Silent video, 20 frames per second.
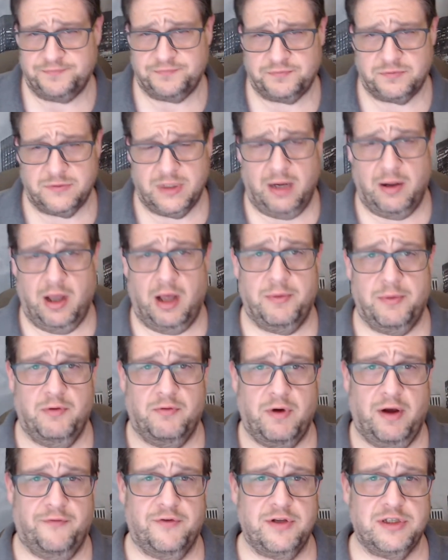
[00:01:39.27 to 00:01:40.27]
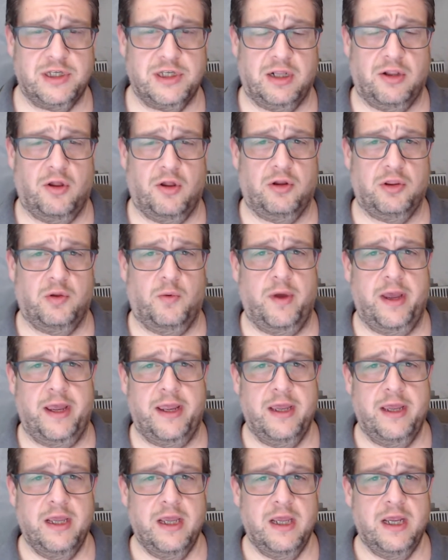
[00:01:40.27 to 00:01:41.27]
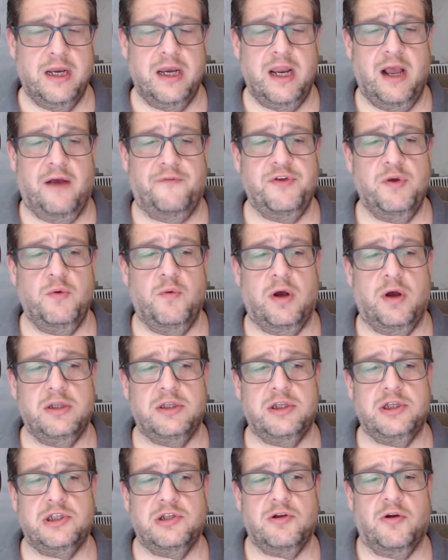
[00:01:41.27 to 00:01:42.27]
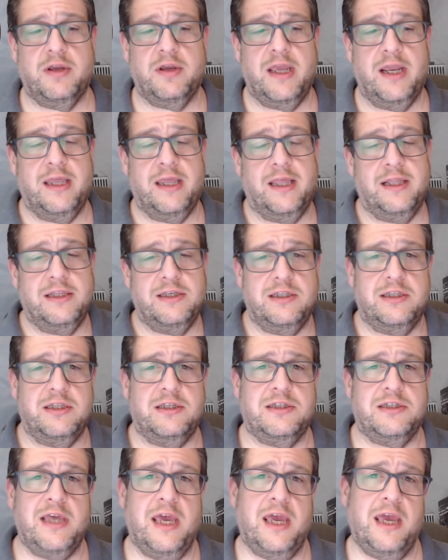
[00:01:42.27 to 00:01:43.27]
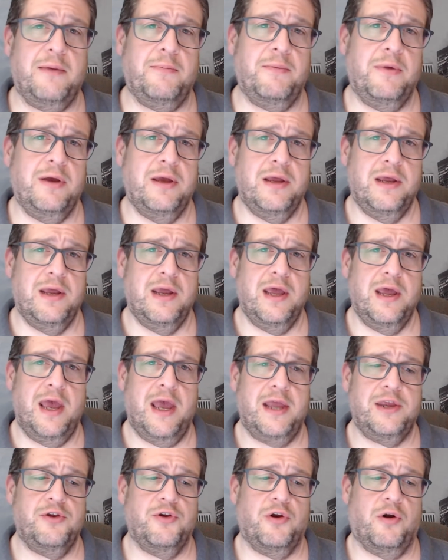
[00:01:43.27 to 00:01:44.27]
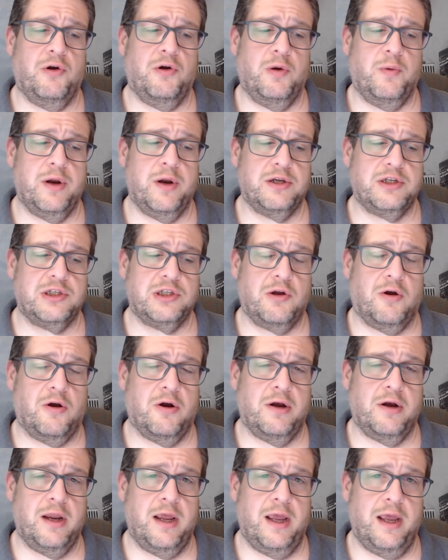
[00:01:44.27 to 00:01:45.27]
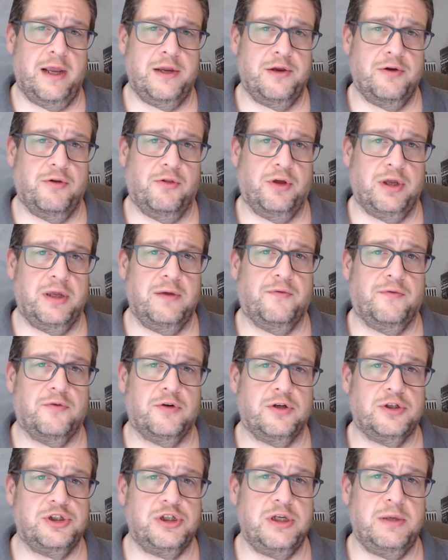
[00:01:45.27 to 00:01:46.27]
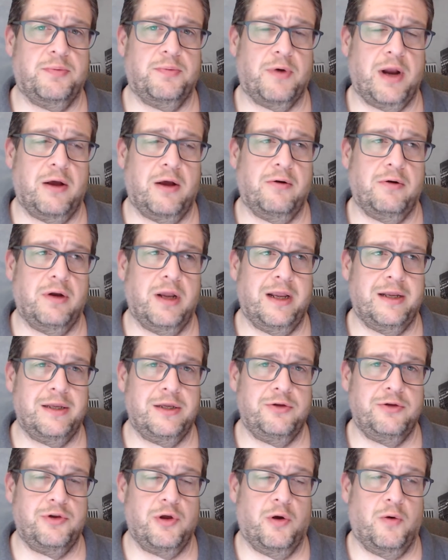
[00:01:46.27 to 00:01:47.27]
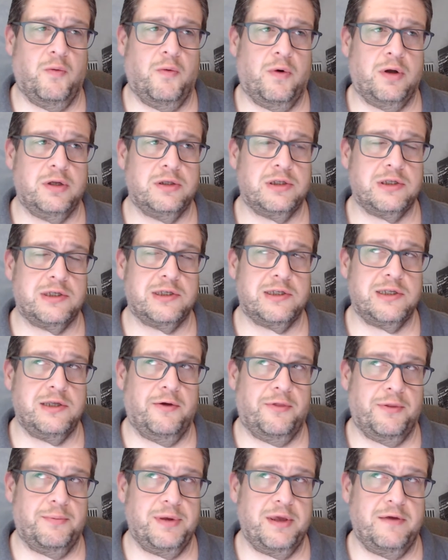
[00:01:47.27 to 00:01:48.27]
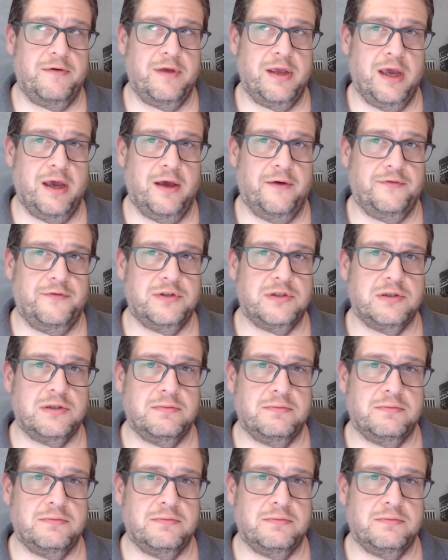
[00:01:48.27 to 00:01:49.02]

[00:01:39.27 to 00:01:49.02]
that I'll be referencing along the way. Now, if you want to start getting into this game and you don't know where to start and you're looking for a cheap route and you don't want to steal the PDFs,